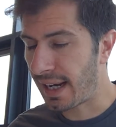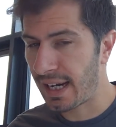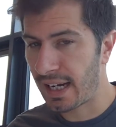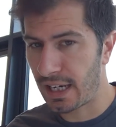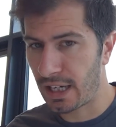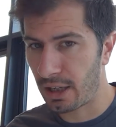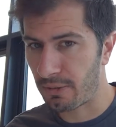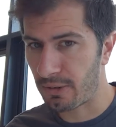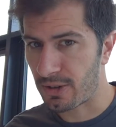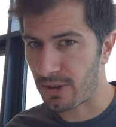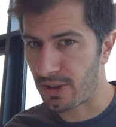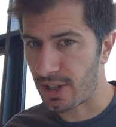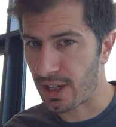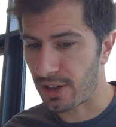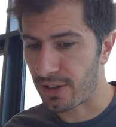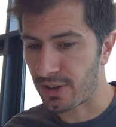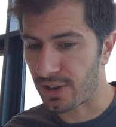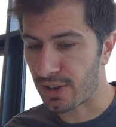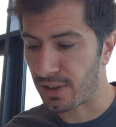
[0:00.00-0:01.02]
any other
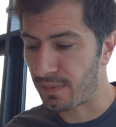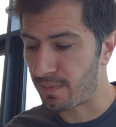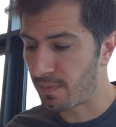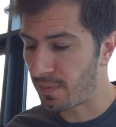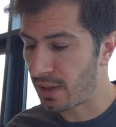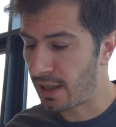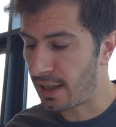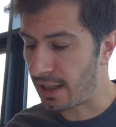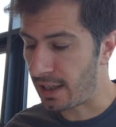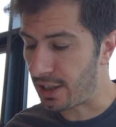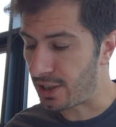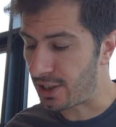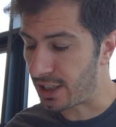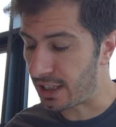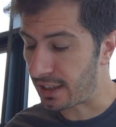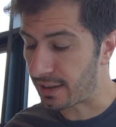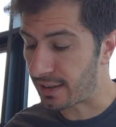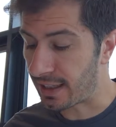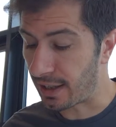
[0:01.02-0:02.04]
suggestion
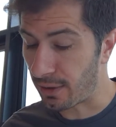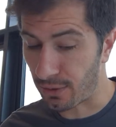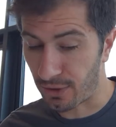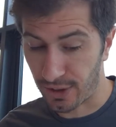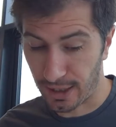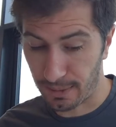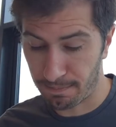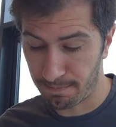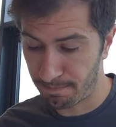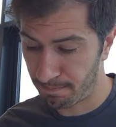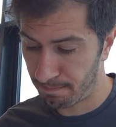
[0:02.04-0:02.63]
he/she is guilty.